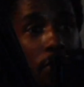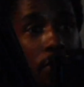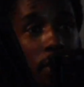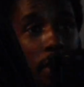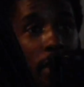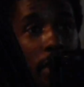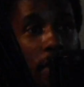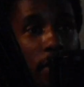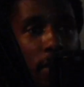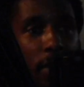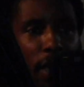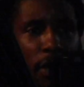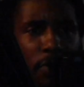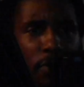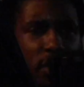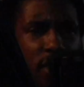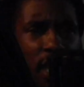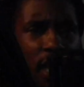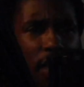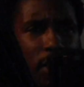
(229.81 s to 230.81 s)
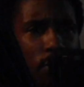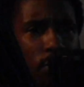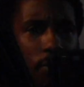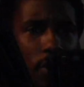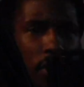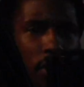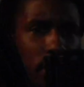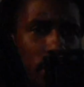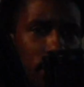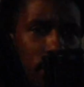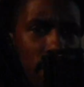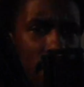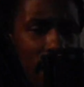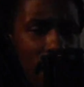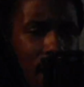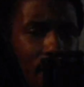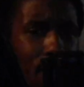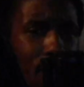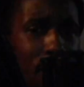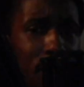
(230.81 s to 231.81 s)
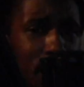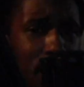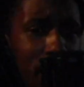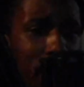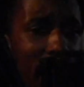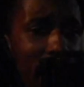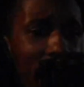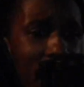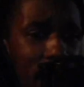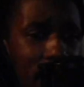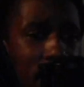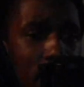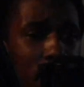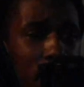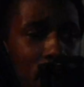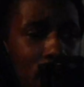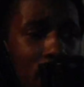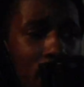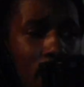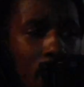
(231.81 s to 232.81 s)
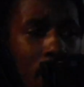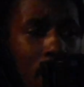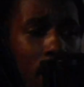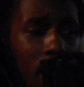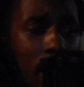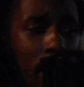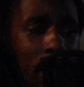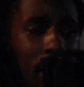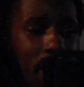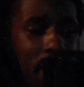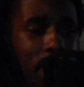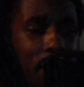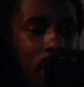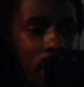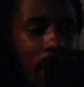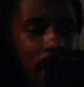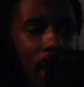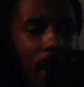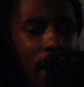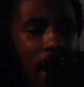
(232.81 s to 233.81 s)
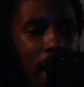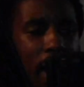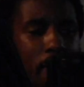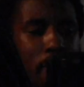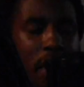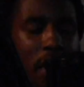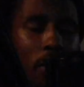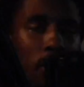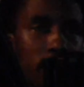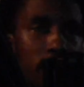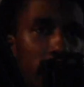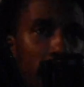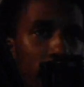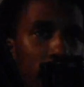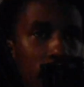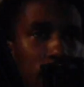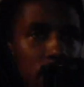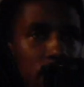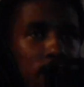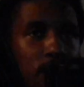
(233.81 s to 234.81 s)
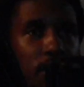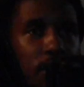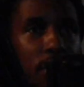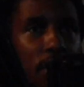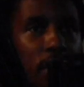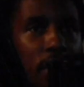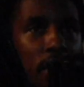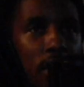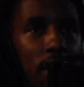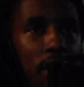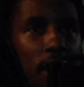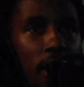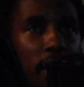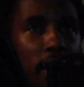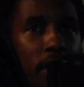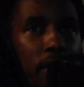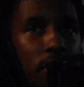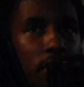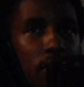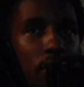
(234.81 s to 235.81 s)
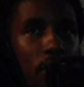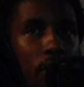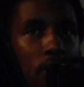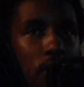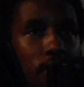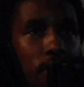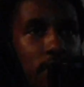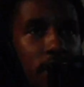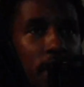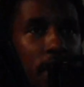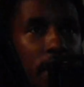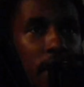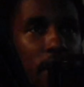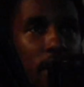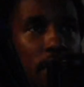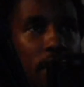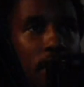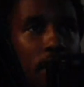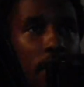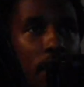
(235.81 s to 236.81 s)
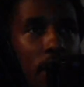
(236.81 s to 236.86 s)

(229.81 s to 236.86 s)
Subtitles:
And there was times where shit got really bad for me, and I felt like I had meltdowns and shit, like, you know what I'm saying?